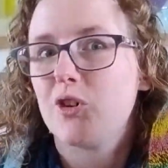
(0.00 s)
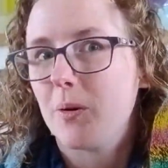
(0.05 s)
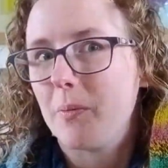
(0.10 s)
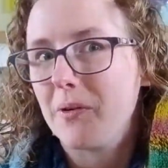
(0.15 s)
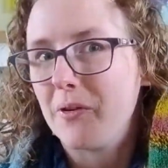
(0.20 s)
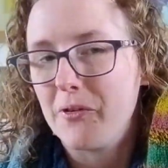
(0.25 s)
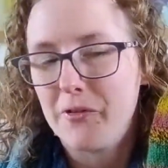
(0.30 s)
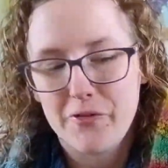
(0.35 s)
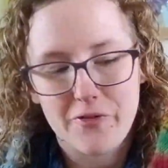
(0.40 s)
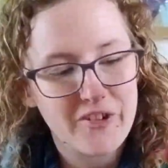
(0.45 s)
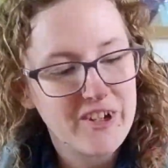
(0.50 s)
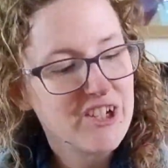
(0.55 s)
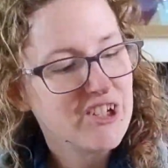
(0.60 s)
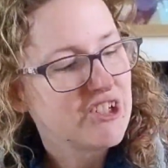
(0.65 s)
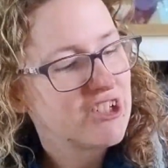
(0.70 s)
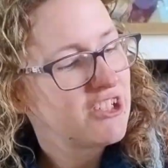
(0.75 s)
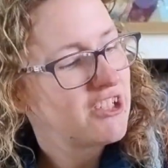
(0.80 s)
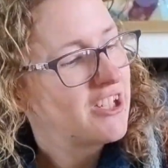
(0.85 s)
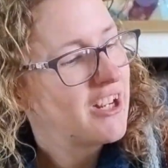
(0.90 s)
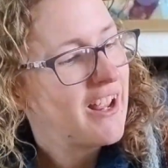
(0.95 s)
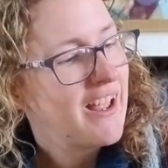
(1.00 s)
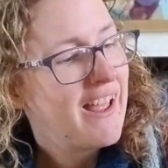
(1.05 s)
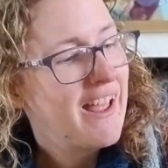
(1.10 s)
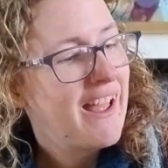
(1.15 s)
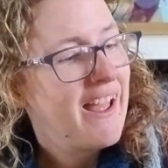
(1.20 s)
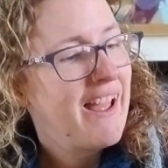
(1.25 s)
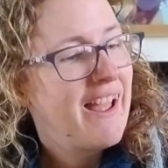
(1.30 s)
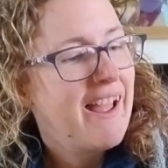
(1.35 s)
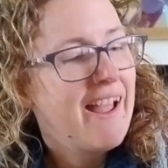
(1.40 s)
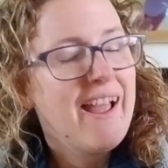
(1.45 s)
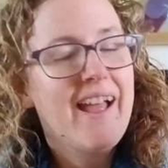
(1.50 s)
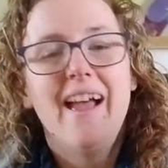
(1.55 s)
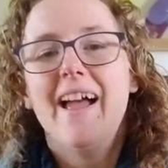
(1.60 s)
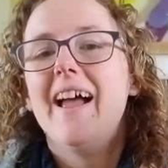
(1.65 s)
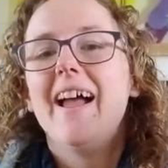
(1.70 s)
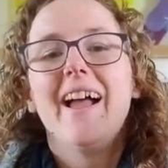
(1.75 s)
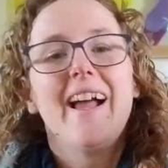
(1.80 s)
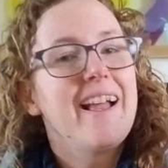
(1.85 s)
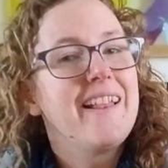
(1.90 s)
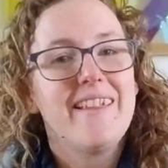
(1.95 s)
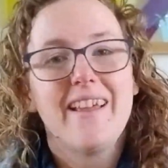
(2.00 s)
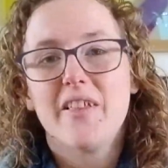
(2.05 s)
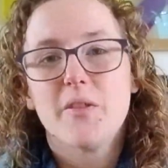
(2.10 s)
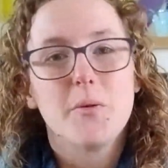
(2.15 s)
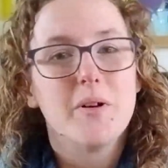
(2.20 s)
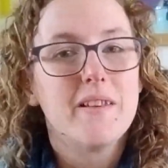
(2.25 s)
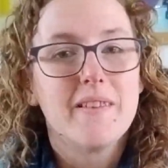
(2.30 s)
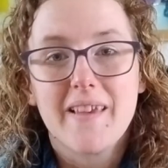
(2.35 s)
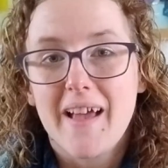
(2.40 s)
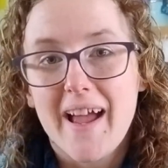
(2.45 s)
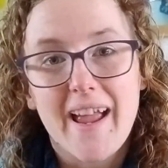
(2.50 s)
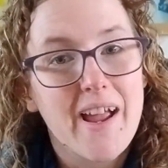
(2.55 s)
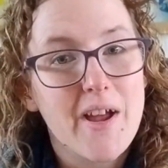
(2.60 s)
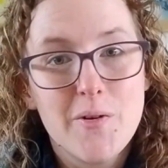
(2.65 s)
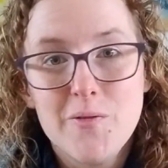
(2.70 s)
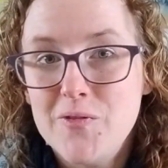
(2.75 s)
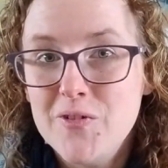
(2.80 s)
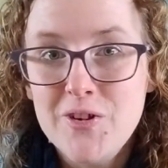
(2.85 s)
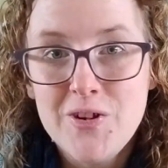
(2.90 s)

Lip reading: Tropical Fish. And the other ones, I have